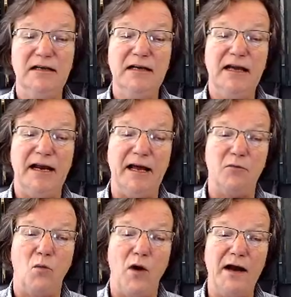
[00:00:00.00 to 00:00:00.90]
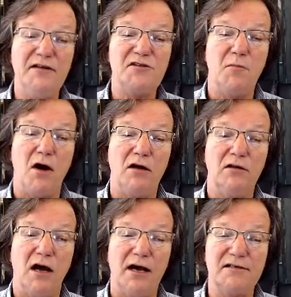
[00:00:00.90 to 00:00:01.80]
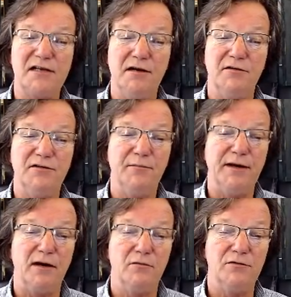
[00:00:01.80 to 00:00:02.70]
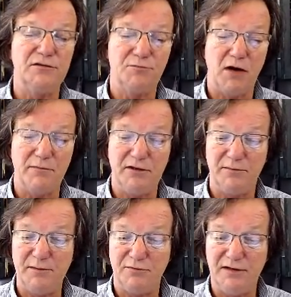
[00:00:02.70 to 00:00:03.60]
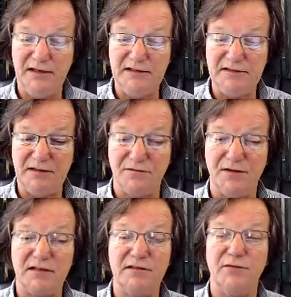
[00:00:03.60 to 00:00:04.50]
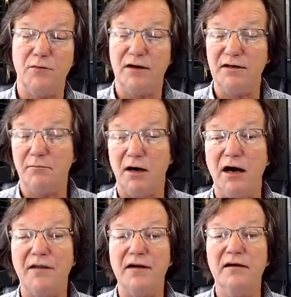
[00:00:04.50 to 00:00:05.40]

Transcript: It had one small loss here in the middle, which probably could be pretty easy to fix if you wanted to bother.